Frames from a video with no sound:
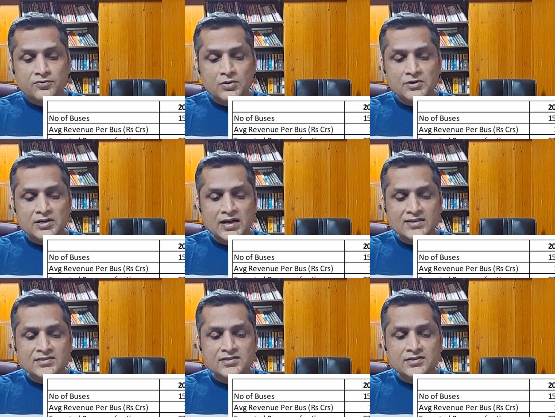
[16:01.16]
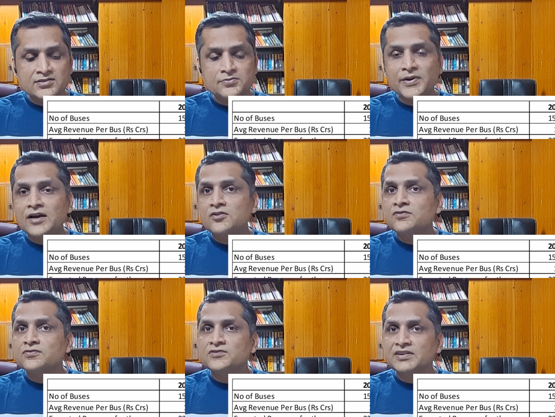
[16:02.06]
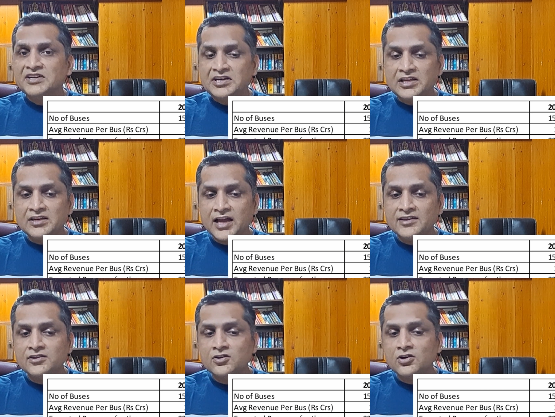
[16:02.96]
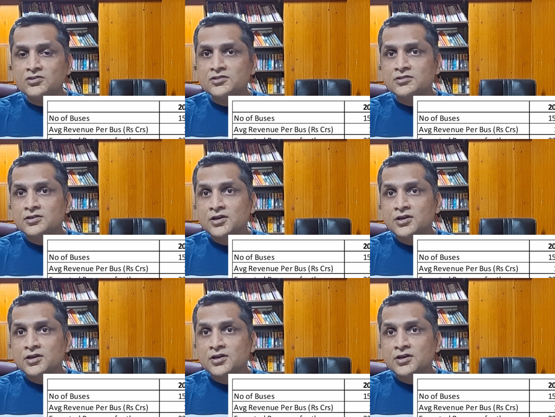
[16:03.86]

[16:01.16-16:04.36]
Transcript: from a last year's PAT of 79 crores,